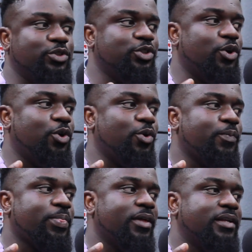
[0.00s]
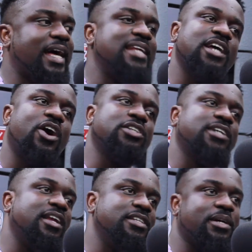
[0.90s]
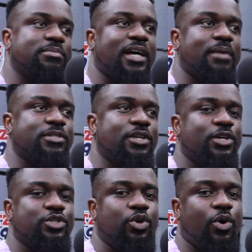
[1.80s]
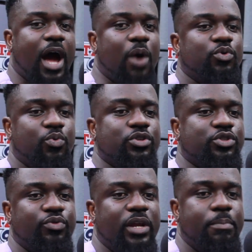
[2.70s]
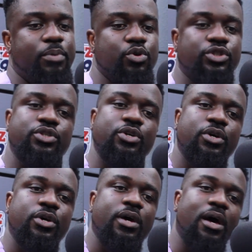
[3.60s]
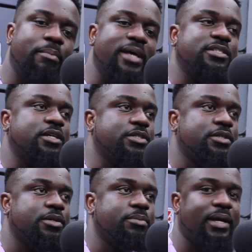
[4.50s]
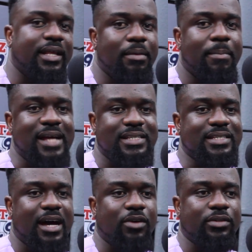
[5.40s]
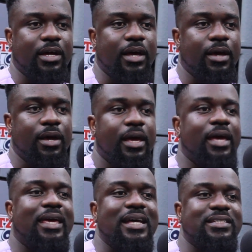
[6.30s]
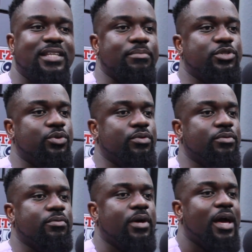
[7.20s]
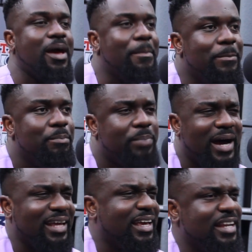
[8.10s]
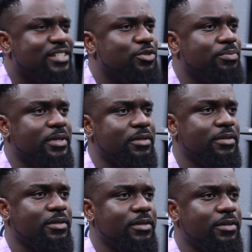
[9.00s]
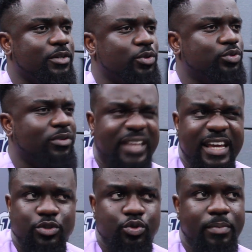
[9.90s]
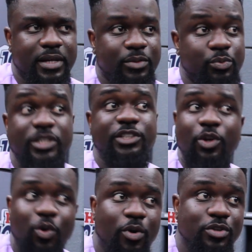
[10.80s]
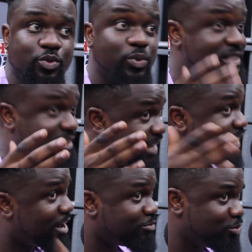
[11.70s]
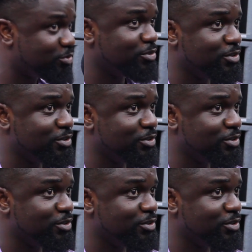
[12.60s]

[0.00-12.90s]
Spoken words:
So that is our challenge sometimes. So I would want to really push a message. But then the masses out there, it gets them to panic a little bit. To think too much, which they don't want to, which they have to.